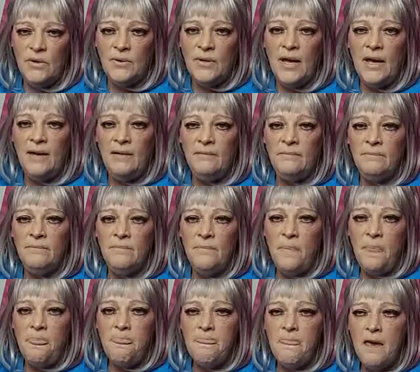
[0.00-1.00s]
Okay?
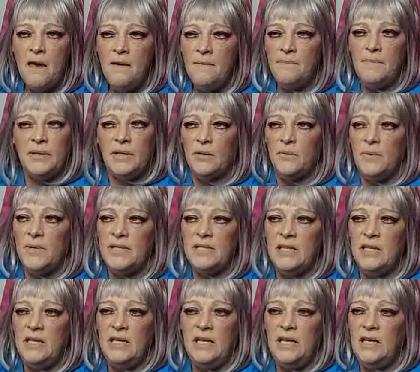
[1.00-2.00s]
but there
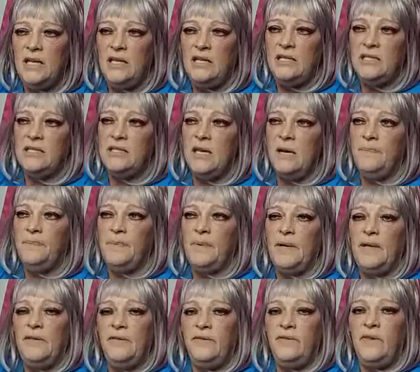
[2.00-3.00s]
wasn't any
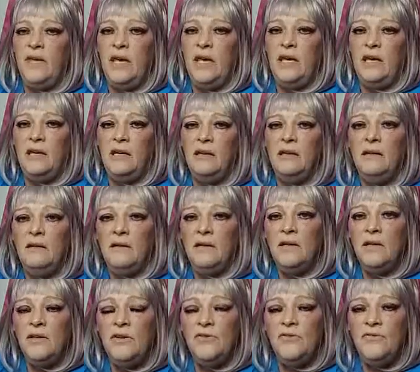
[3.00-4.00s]
separate thing
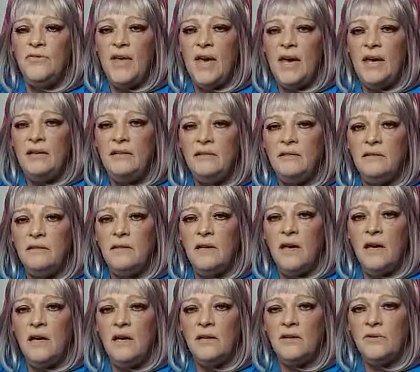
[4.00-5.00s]
that
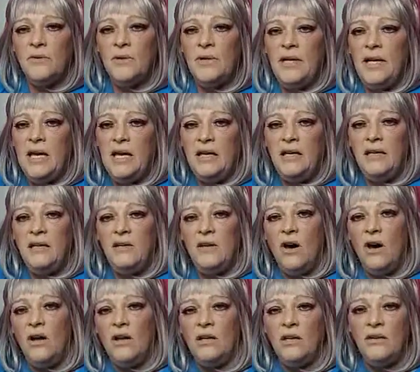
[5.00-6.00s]
uh, created
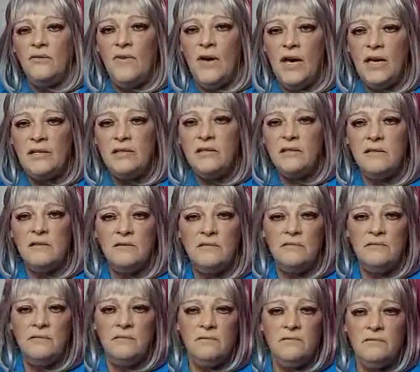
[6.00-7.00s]
all of us.
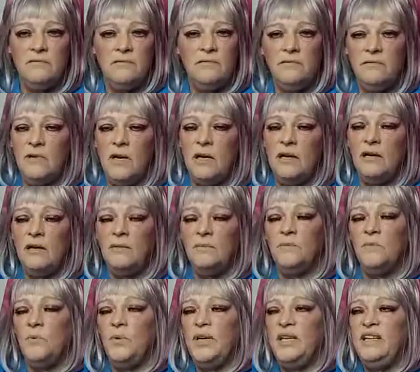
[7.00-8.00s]
Uh,
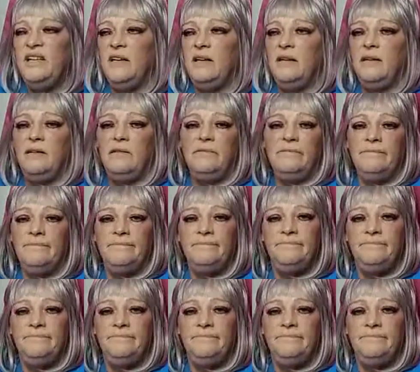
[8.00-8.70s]
we did it.